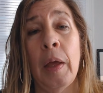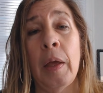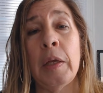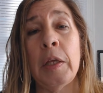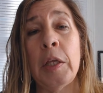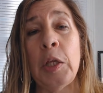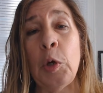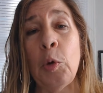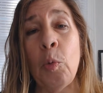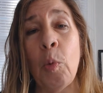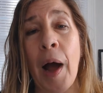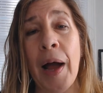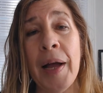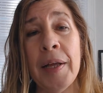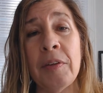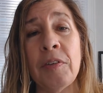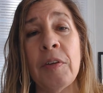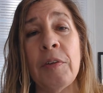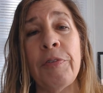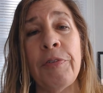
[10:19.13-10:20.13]
You
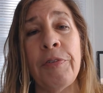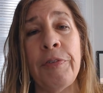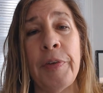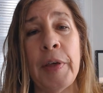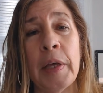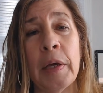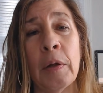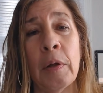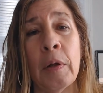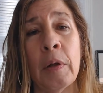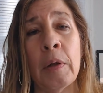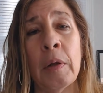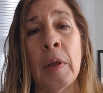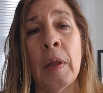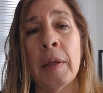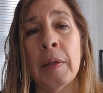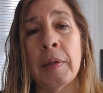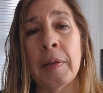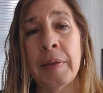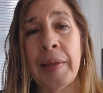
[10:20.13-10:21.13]
want to feel
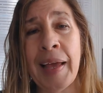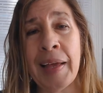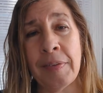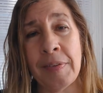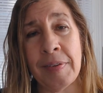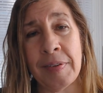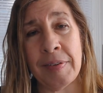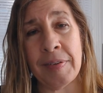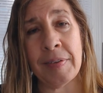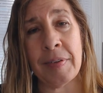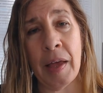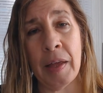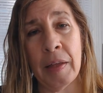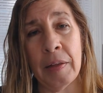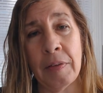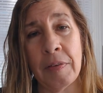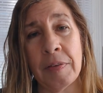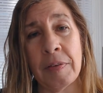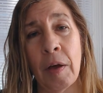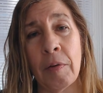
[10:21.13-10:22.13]
that
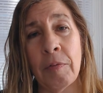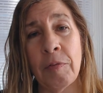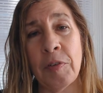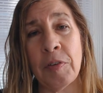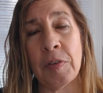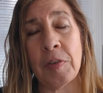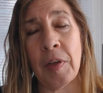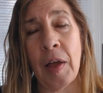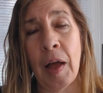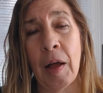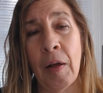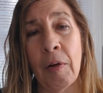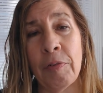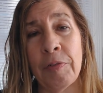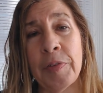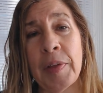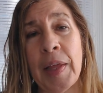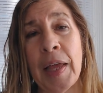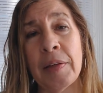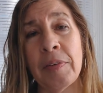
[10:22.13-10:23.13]
sense of self,
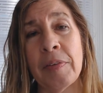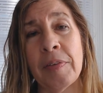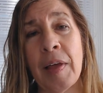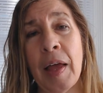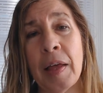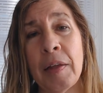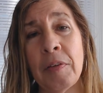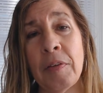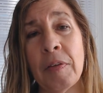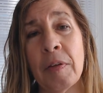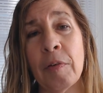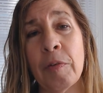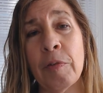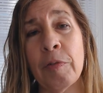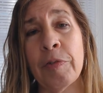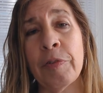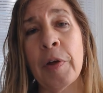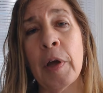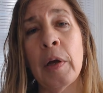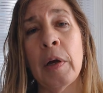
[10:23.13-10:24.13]
that sense of
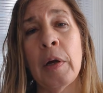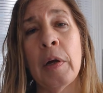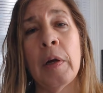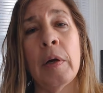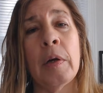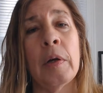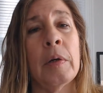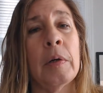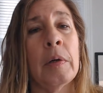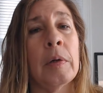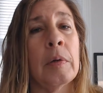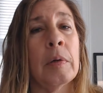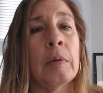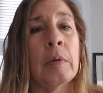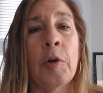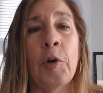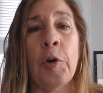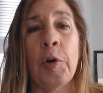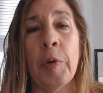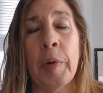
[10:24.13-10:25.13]

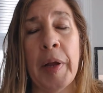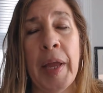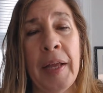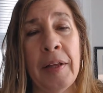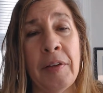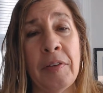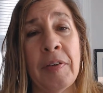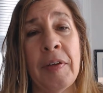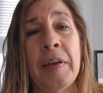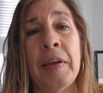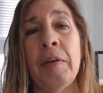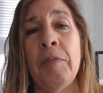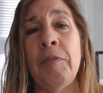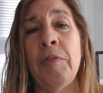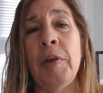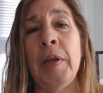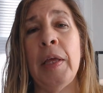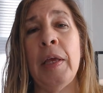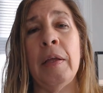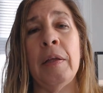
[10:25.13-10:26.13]

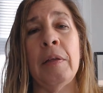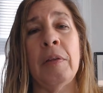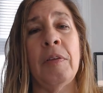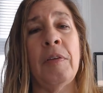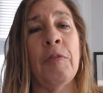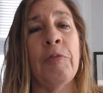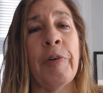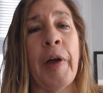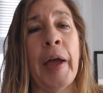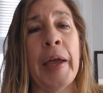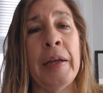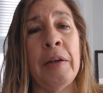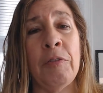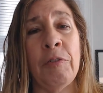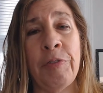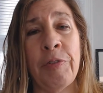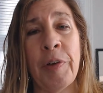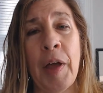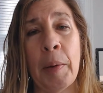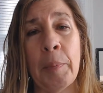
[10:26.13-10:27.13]
creativity, divine
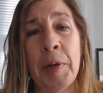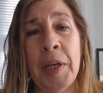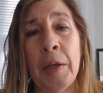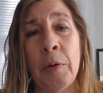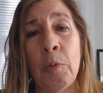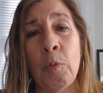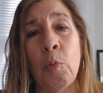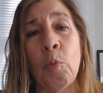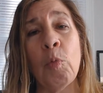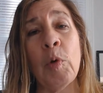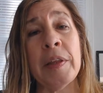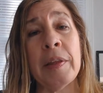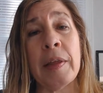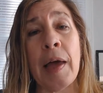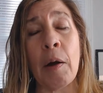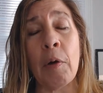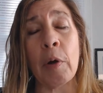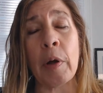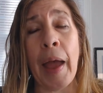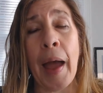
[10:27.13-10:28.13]
feminine,
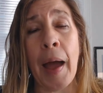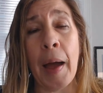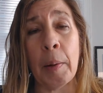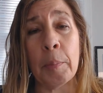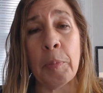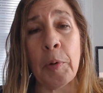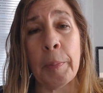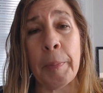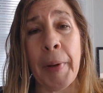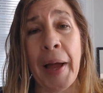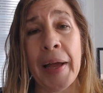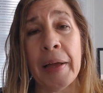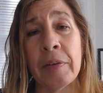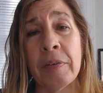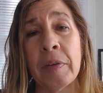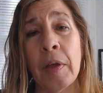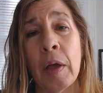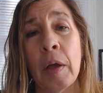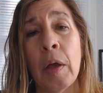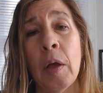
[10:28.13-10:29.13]
without
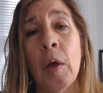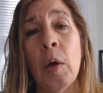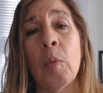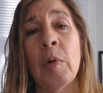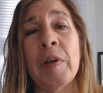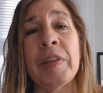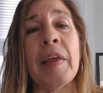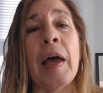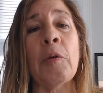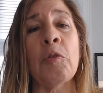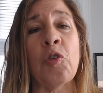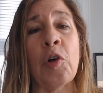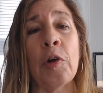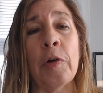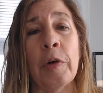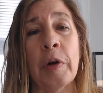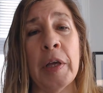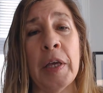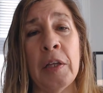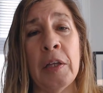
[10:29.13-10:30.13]
compromise, without
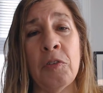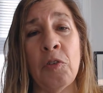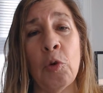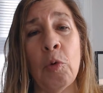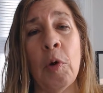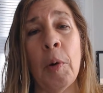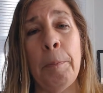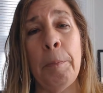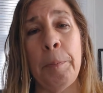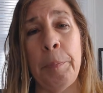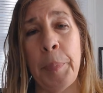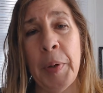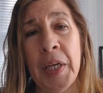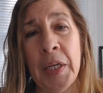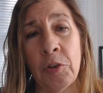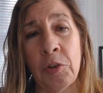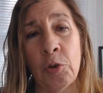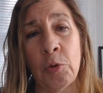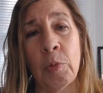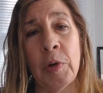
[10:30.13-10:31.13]
turning into a
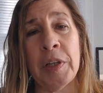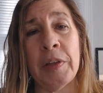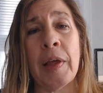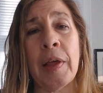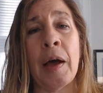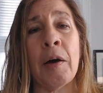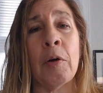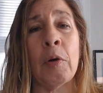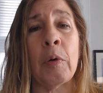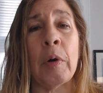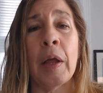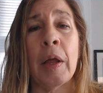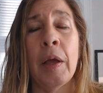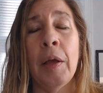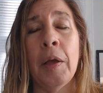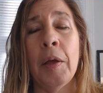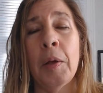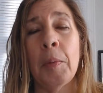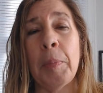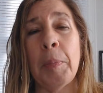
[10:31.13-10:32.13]
bitch, without
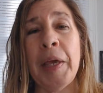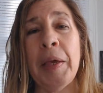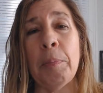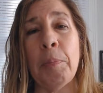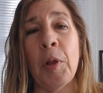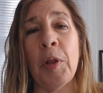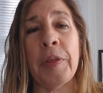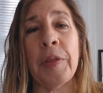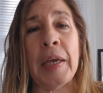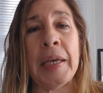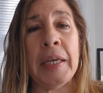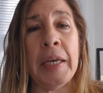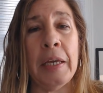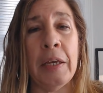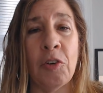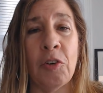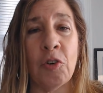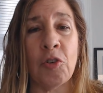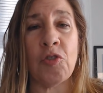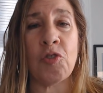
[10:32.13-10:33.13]
people thinking
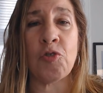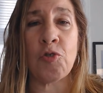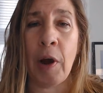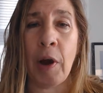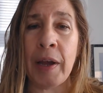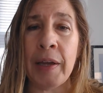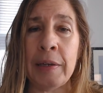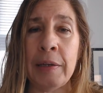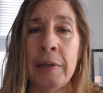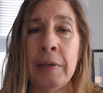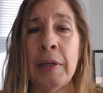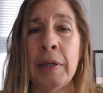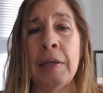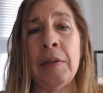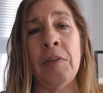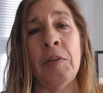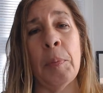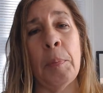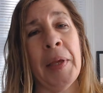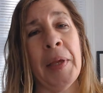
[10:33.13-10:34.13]
you're strident
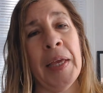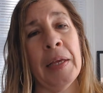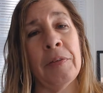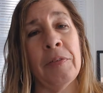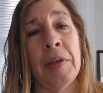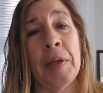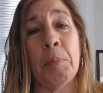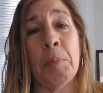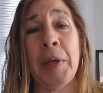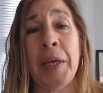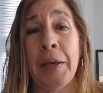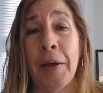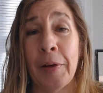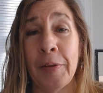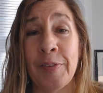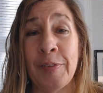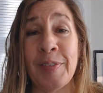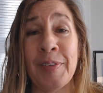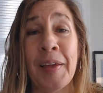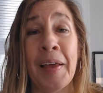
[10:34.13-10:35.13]
and demanding,
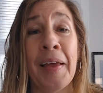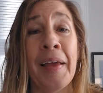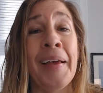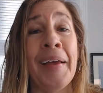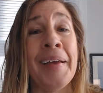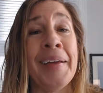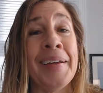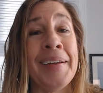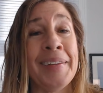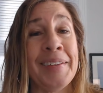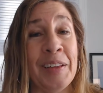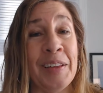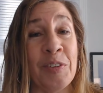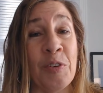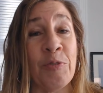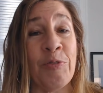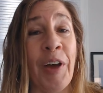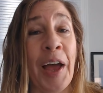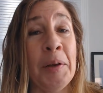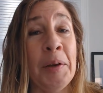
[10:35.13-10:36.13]
because the
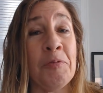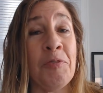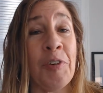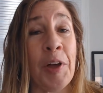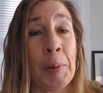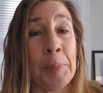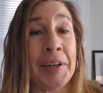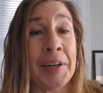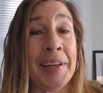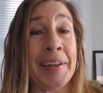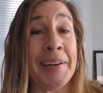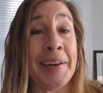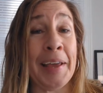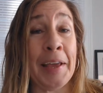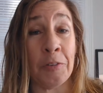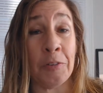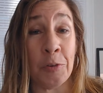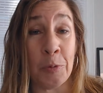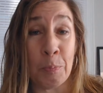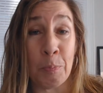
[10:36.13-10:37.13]
divine feminine
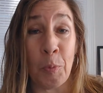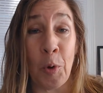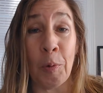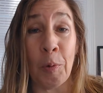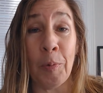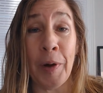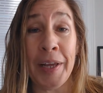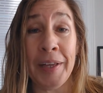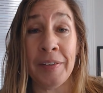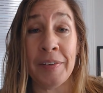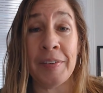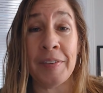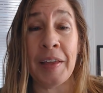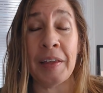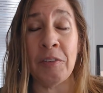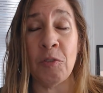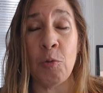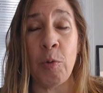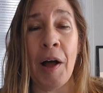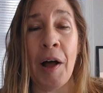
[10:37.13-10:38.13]
has more ways
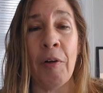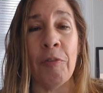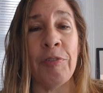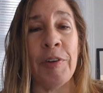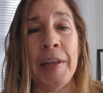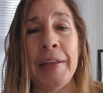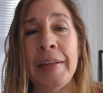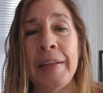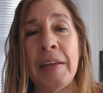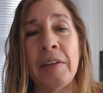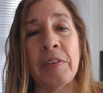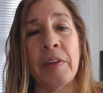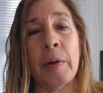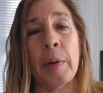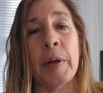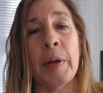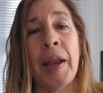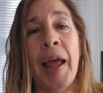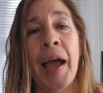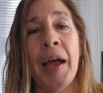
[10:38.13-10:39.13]
than 12. And these are
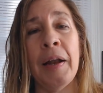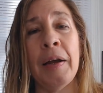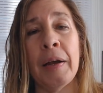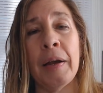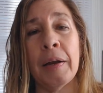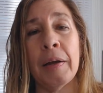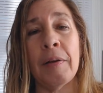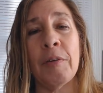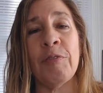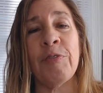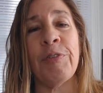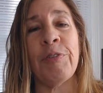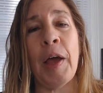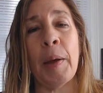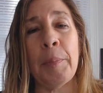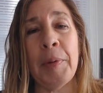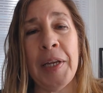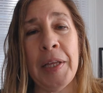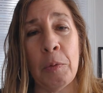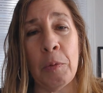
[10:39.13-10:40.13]
not
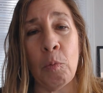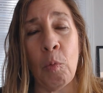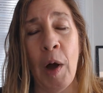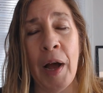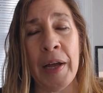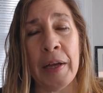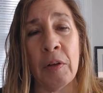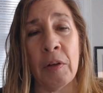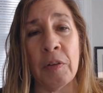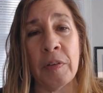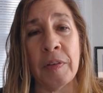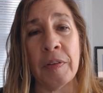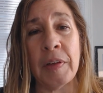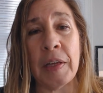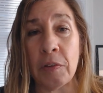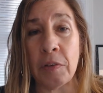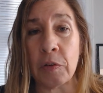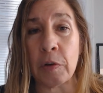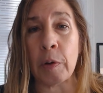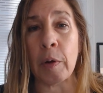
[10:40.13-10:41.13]
feminine wiles.
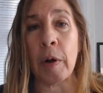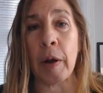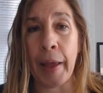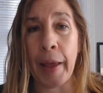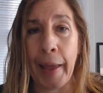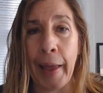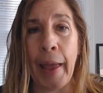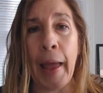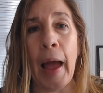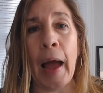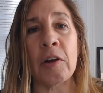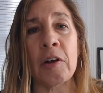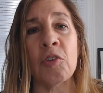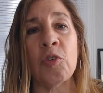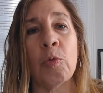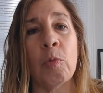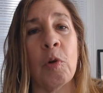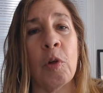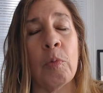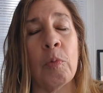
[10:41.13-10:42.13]
These are
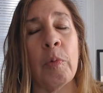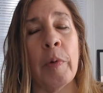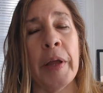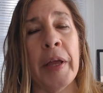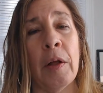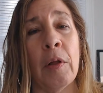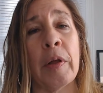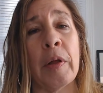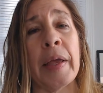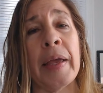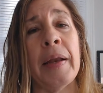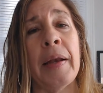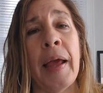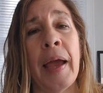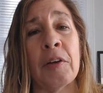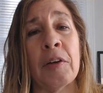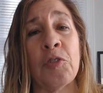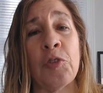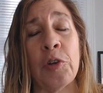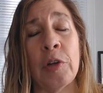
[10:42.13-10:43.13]
actual real
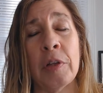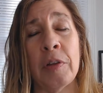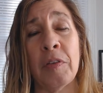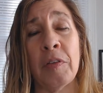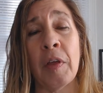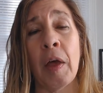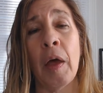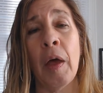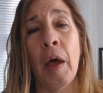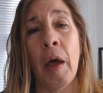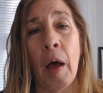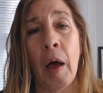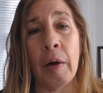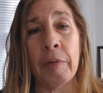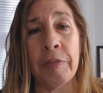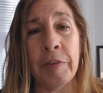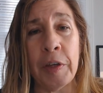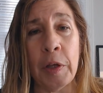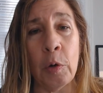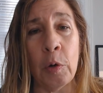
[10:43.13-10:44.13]
connections
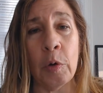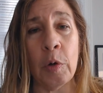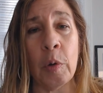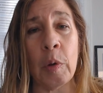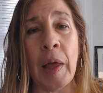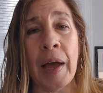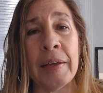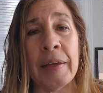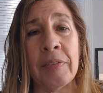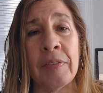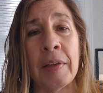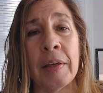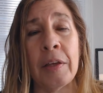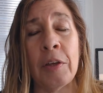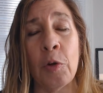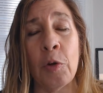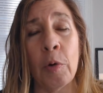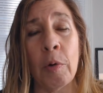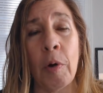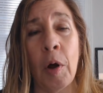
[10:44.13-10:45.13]
of utilizing
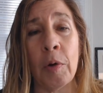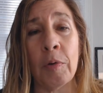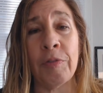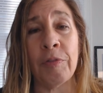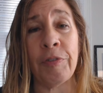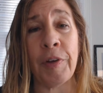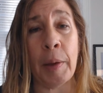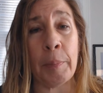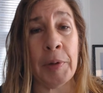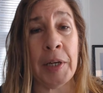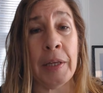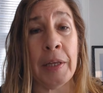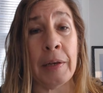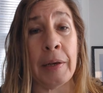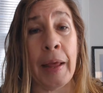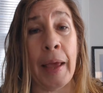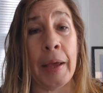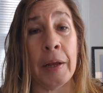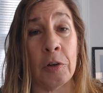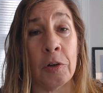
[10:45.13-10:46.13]
your own feminine
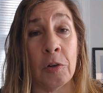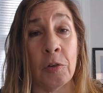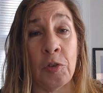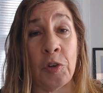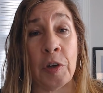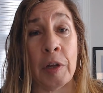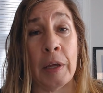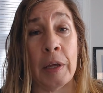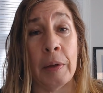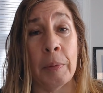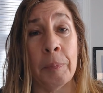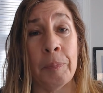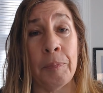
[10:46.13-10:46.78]
energy.